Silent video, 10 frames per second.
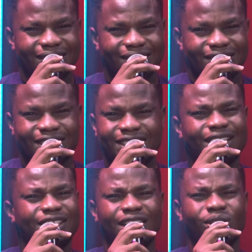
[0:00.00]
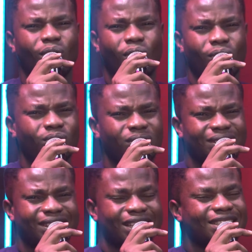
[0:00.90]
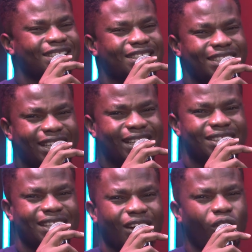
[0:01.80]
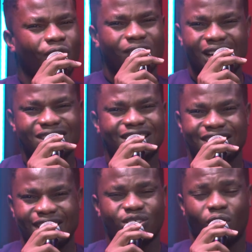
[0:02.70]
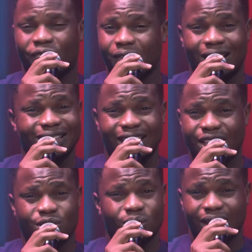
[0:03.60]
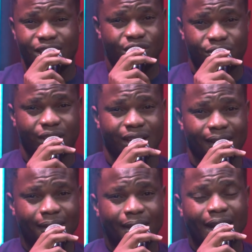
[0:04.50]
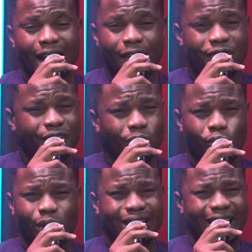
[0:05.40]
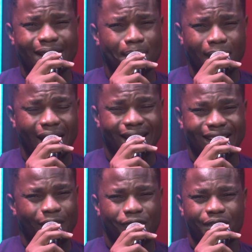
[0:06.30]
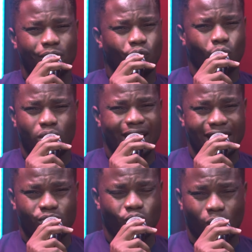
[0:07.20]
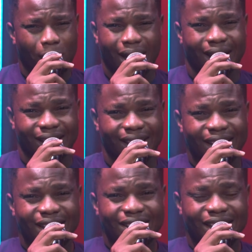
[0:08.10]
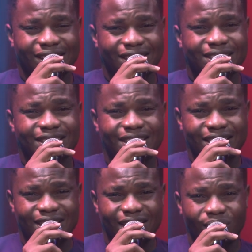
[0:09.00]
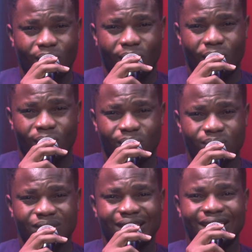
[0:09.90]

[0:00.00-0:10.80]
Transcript: sitting on the seat, the governance seat of our nation, Nigeria. Every wicked man, every wicked woman that is sitting on